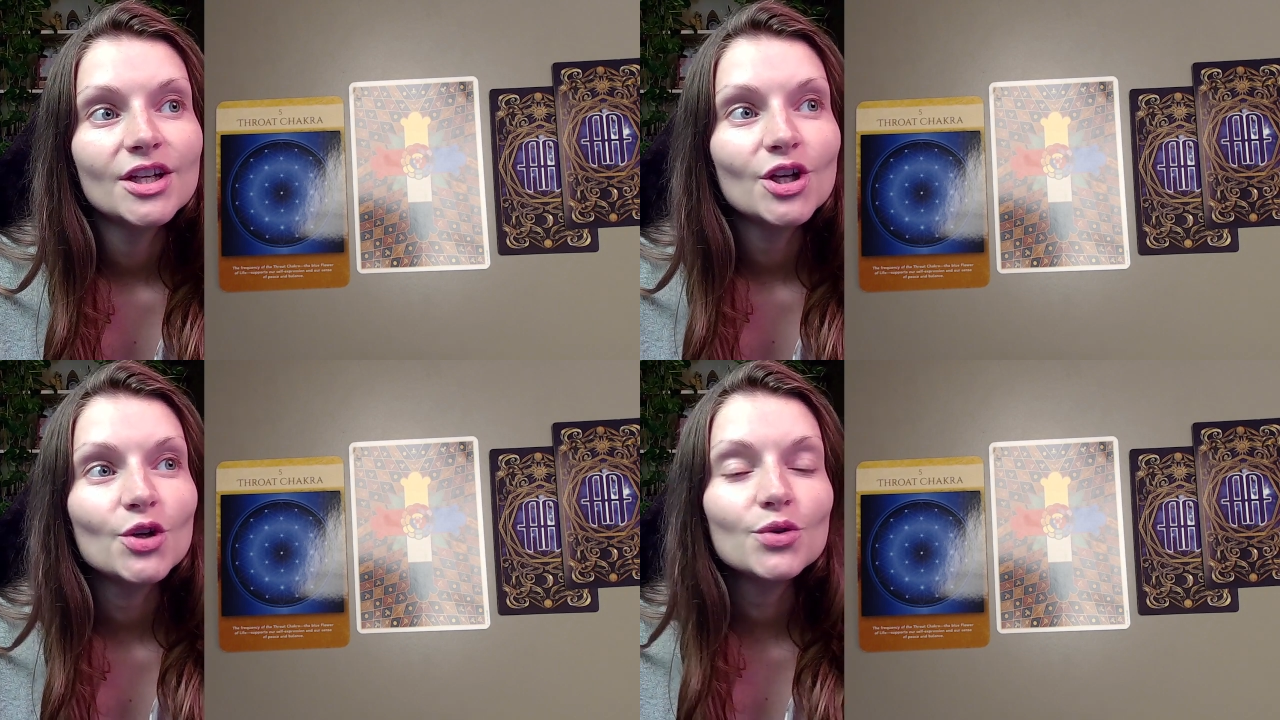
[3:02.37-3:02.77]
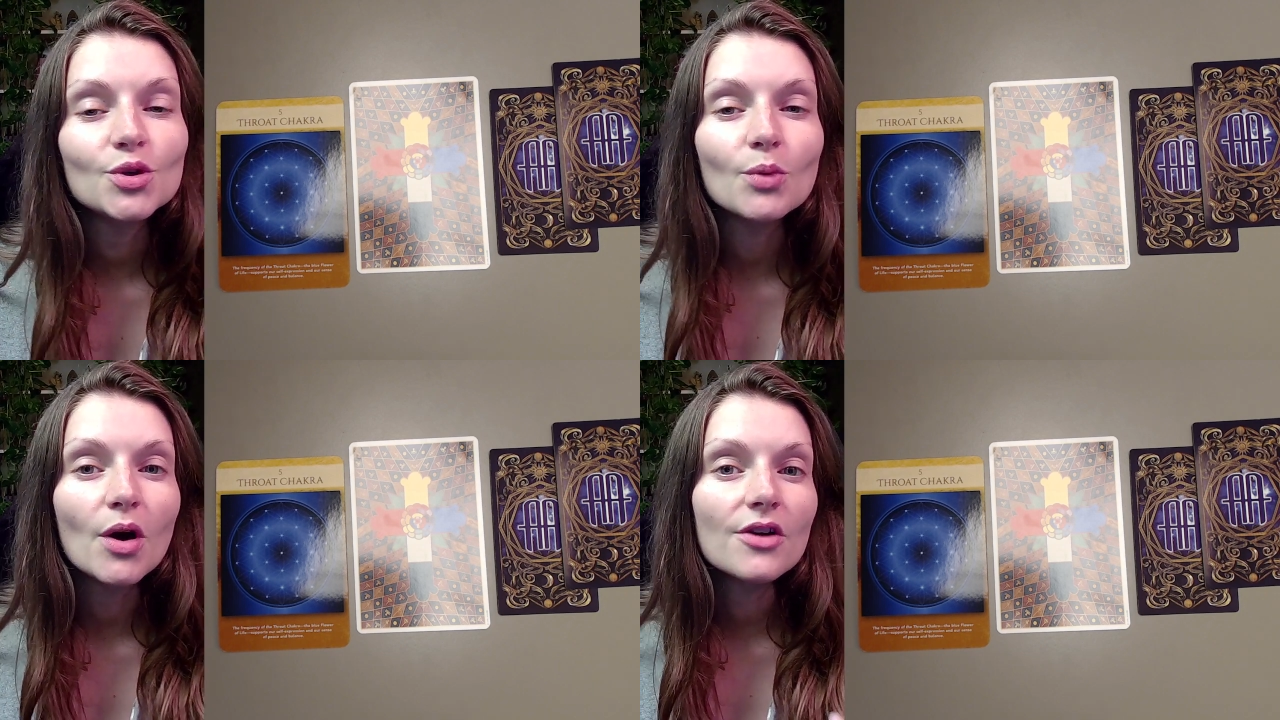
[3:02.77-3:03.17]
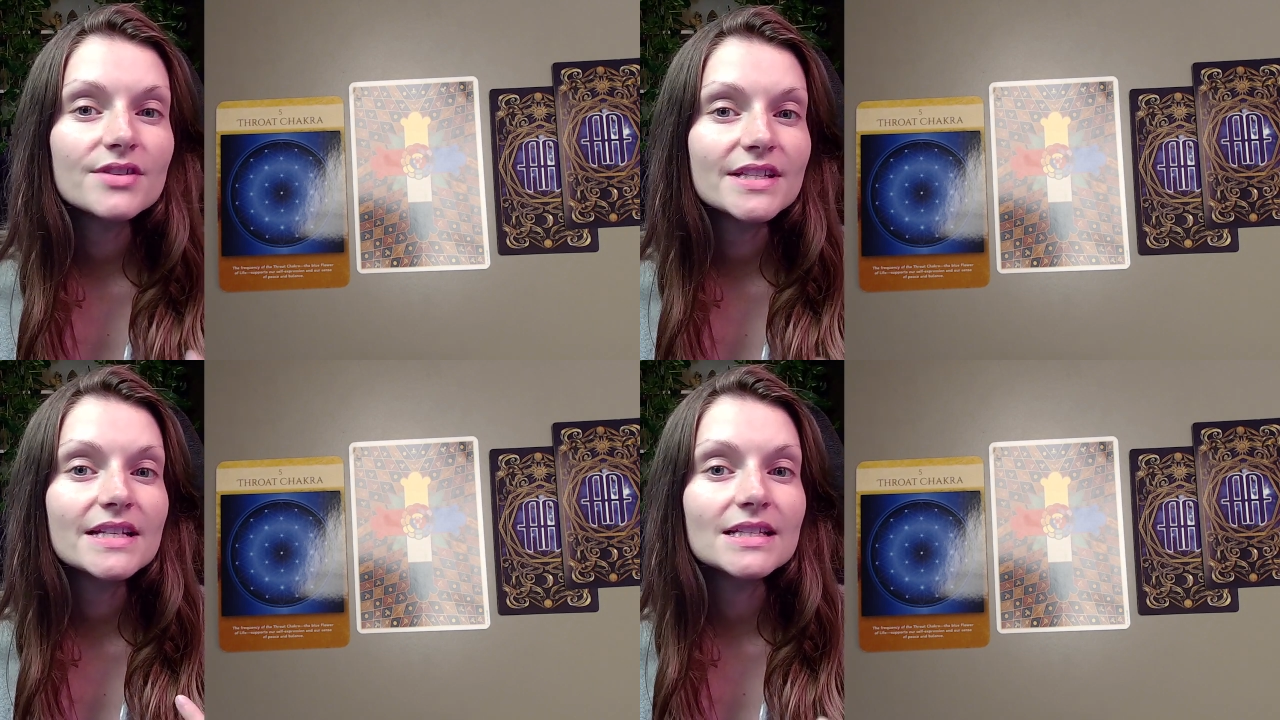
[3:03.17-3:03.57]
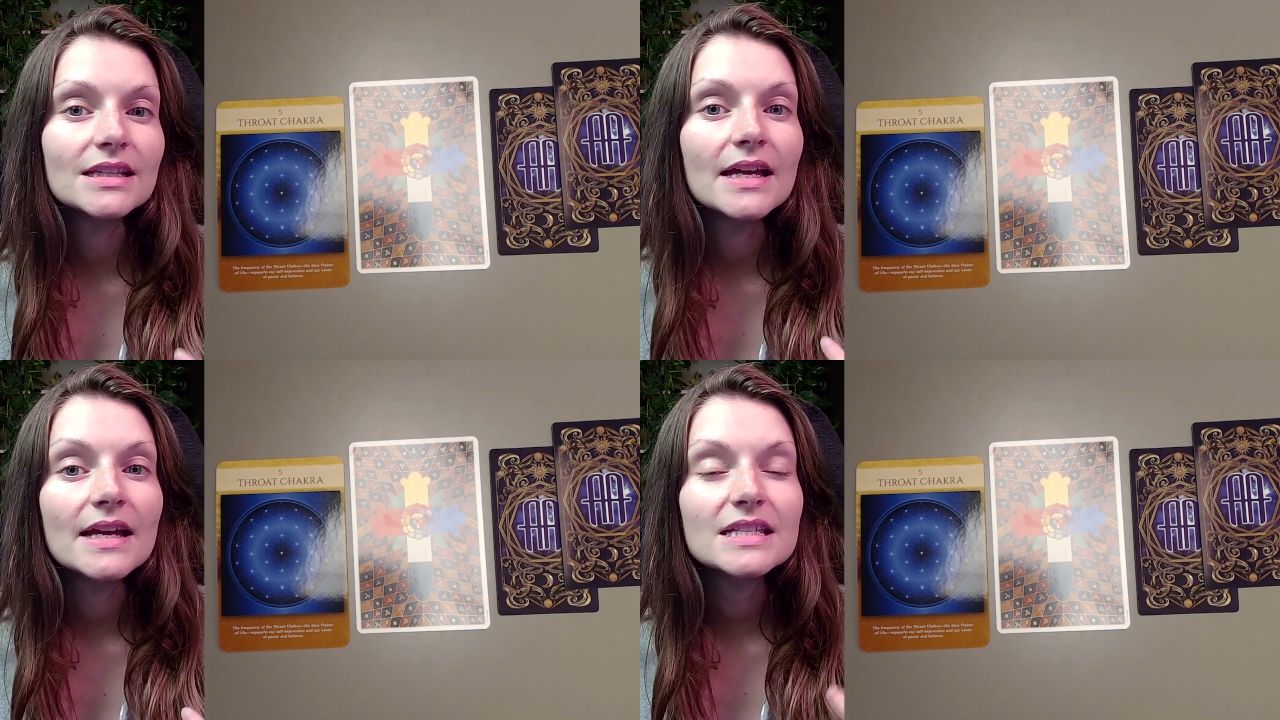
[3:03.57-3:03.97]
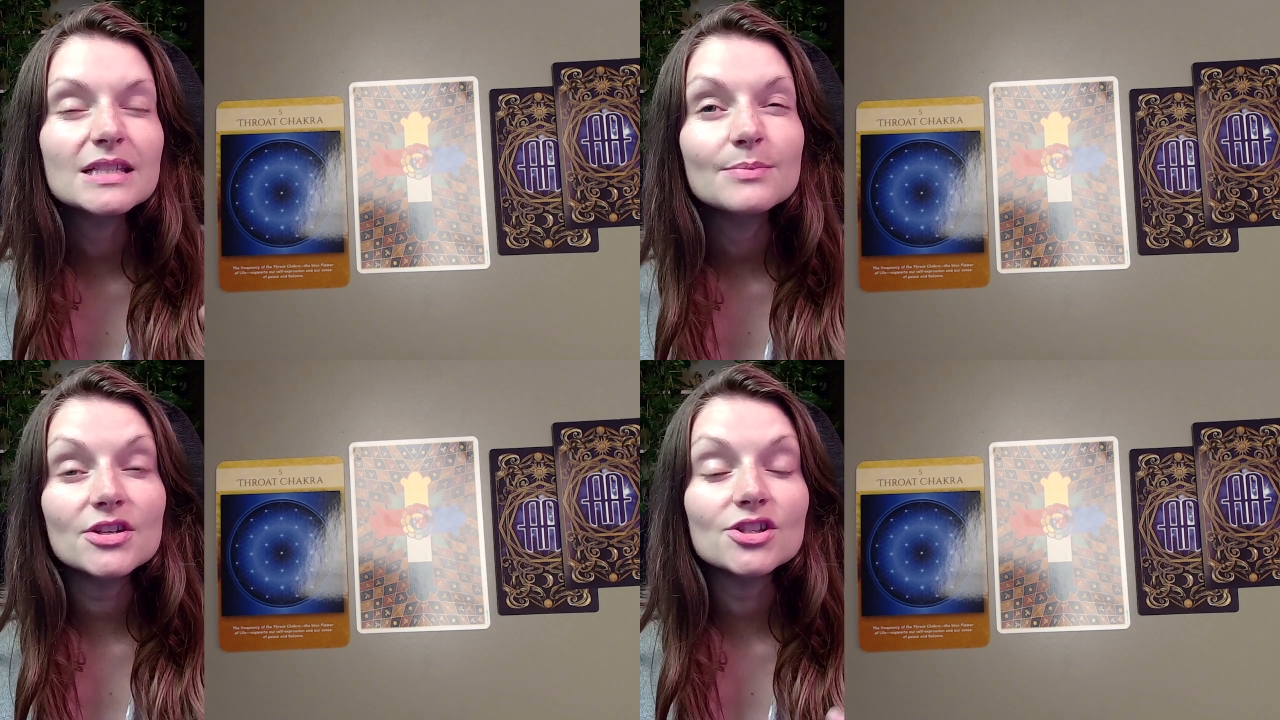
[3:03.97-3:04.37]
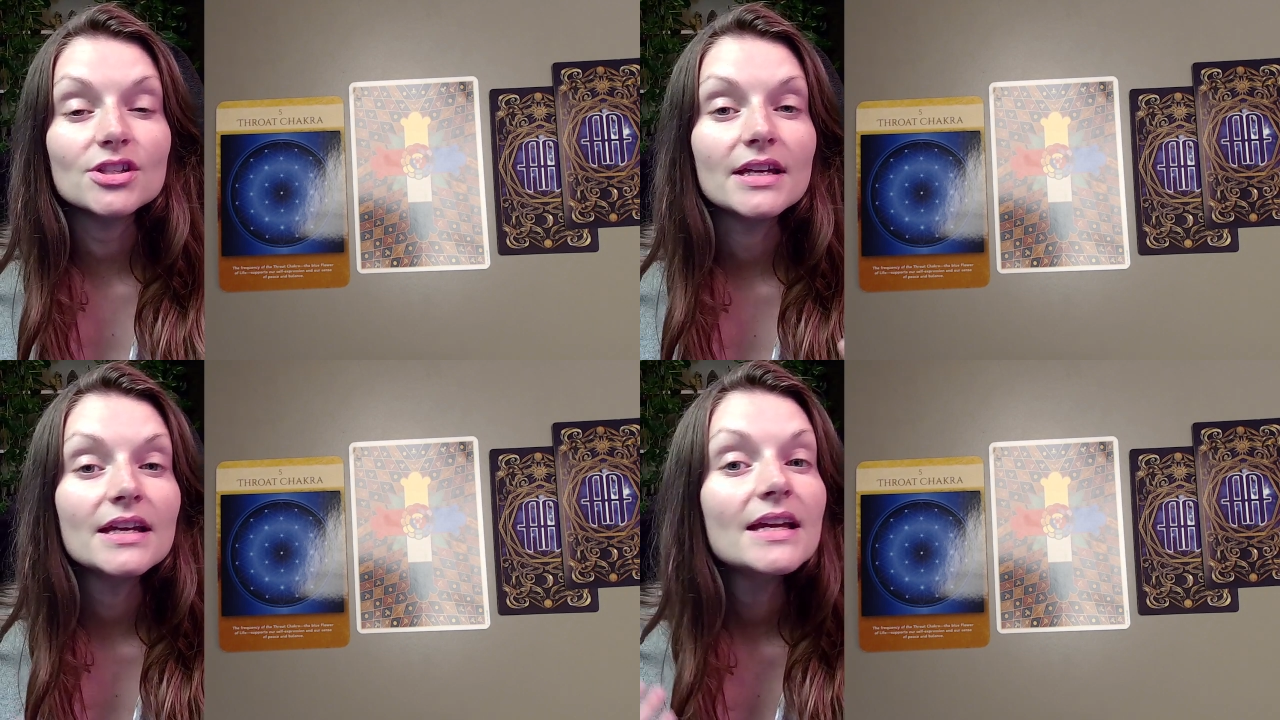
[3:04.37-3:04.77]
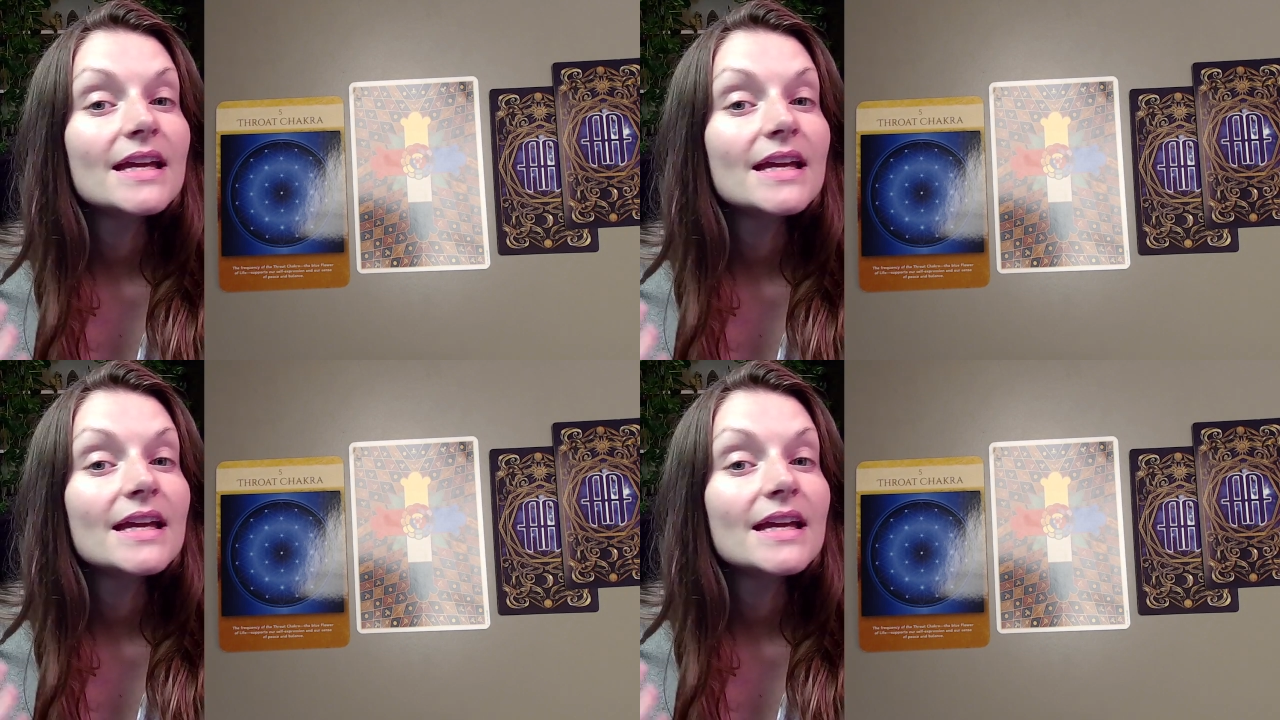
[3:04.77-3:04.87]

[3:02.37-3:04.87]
who you are as easily, especially